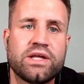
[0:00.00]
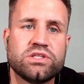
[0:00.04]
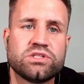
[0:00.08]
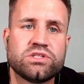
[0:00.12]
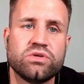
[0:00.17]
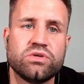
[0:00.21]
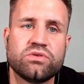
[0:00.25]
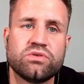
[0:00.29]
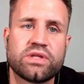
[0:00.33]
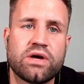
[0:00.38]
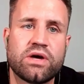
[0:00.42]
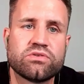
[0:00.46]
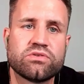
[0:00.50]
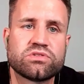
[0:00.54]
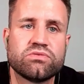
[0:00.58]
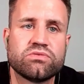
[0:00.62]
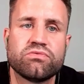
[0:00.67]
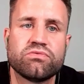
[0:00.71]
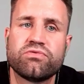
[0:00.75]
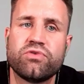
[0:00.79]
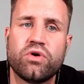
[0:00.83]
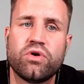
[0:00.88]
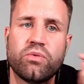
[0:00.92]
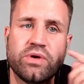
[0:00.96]
in
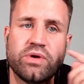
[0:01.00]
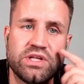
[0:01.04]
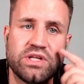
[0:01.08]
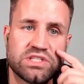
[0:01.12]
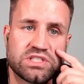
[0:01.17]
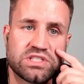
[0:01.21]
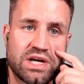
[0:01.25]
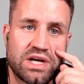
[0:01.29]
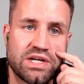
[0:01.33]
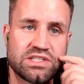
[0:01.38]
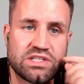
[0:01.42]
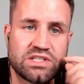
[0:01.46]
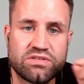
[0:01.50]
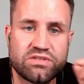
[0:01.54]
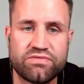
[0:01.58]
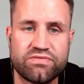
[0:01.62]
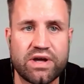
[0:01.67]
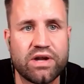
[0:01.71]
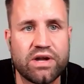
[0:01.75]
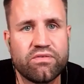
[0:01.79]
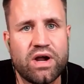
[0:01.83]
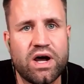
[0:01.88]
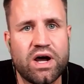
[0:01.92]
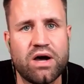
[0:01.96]
2004 when you started
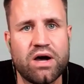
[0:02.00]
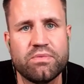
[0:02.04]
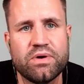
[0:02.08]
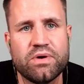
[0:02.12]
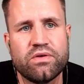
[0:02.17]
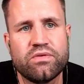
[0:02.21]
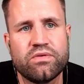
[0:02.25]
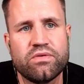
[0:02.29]
Vanarama